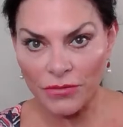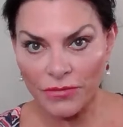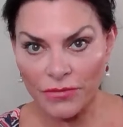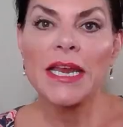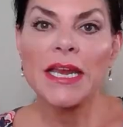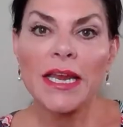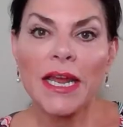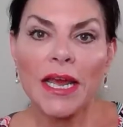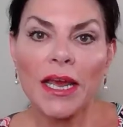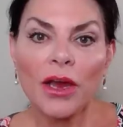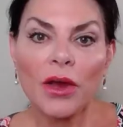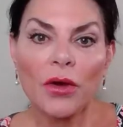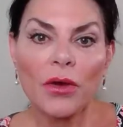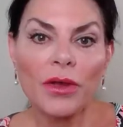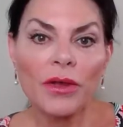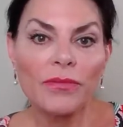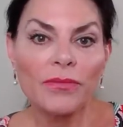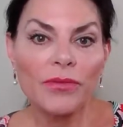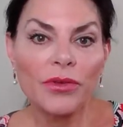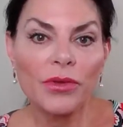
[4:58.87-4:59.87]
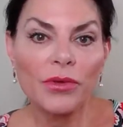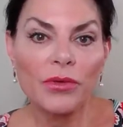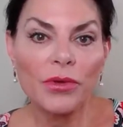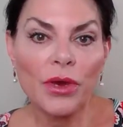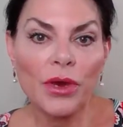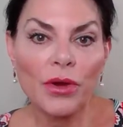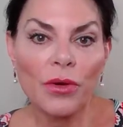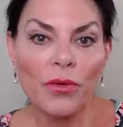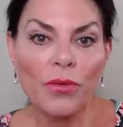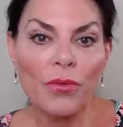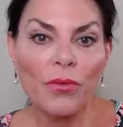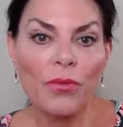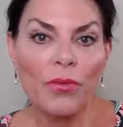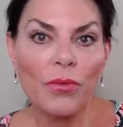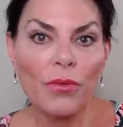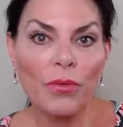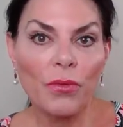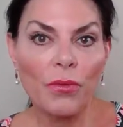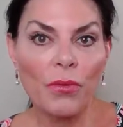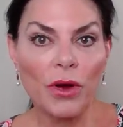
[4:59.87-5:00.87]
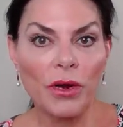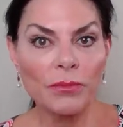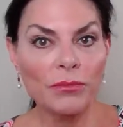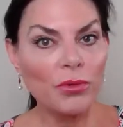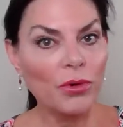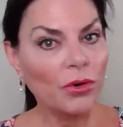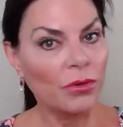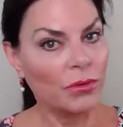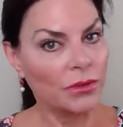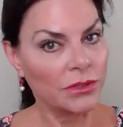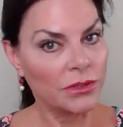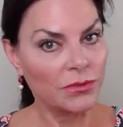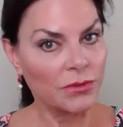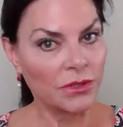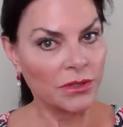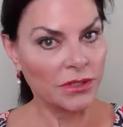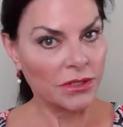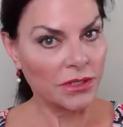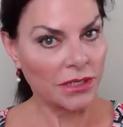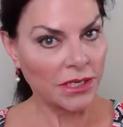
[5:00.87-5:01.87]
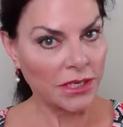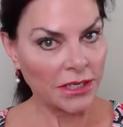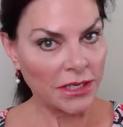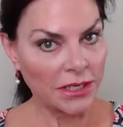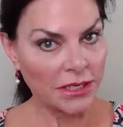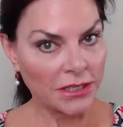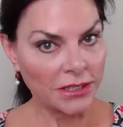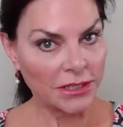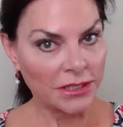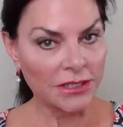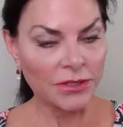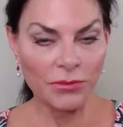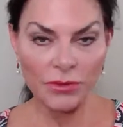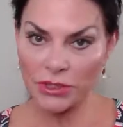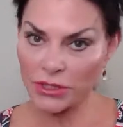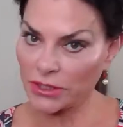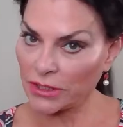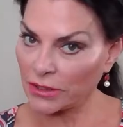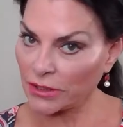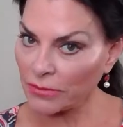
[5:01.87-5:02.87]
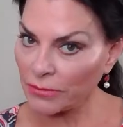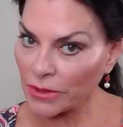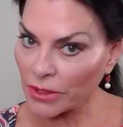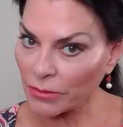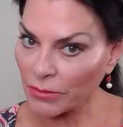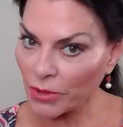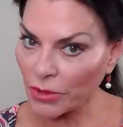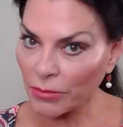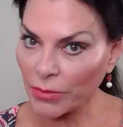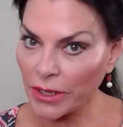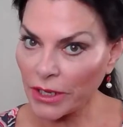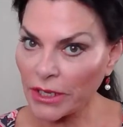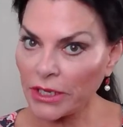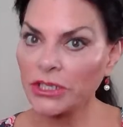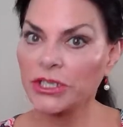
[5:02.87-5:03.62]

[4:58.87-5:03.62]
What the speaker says: Now, if you go one more resort to the east, we're still in Miramar Beach.